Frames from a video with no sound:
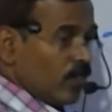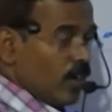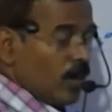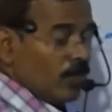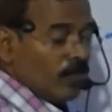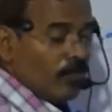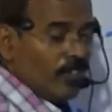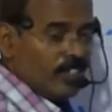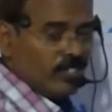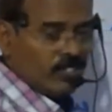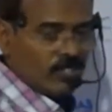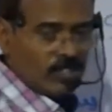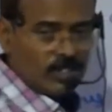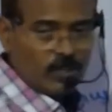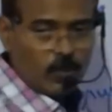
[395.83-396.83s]
from
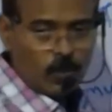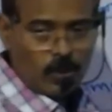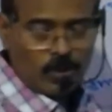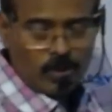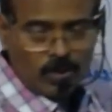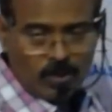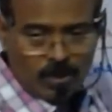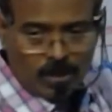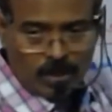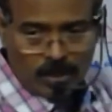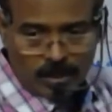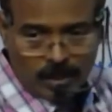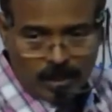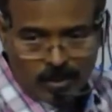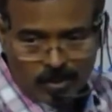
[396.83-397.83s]
which what we call
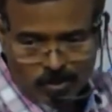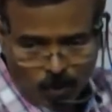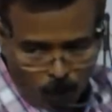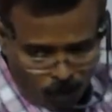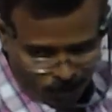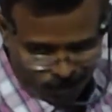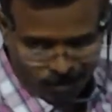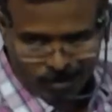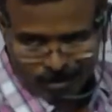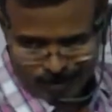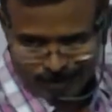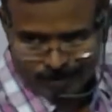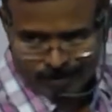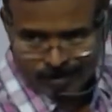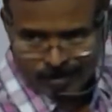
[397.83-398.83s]

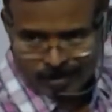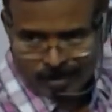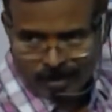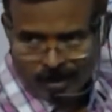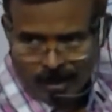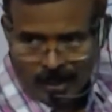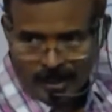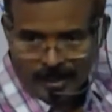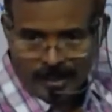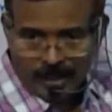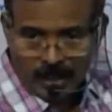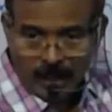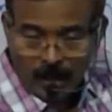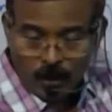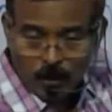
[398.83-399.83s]
source, and
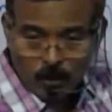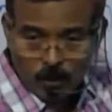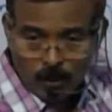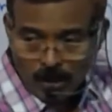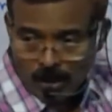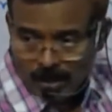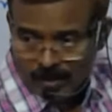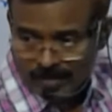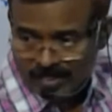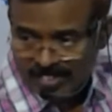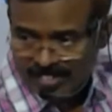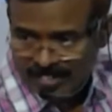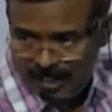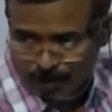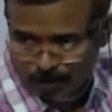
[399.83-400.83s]
how are the
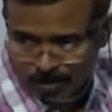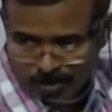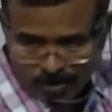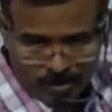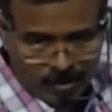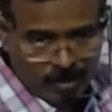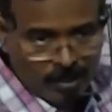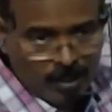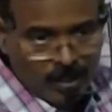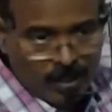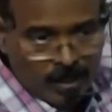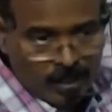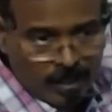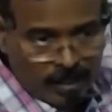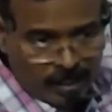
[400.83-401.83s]
steps
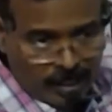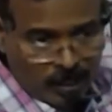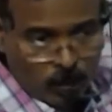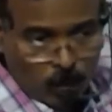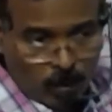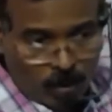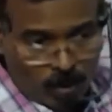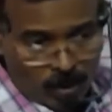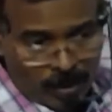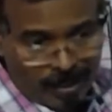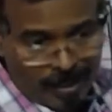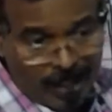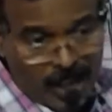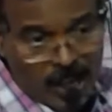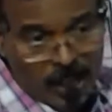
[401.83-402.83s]

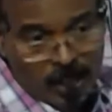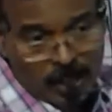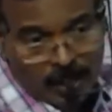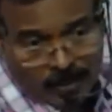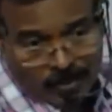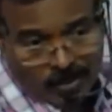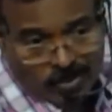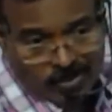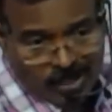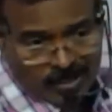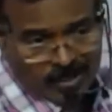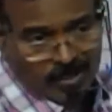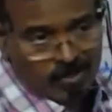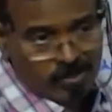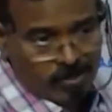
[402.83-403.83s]
involved in the
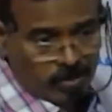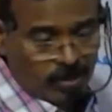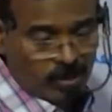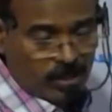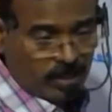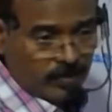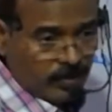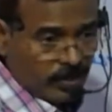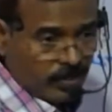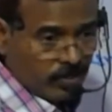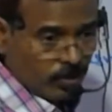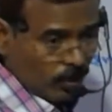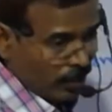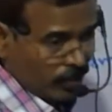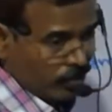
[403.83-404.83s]
synthesis of the
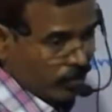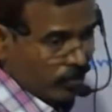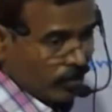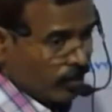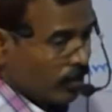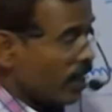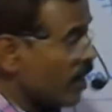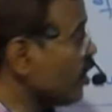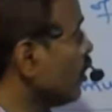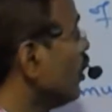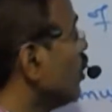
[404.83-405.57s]
sugars, right?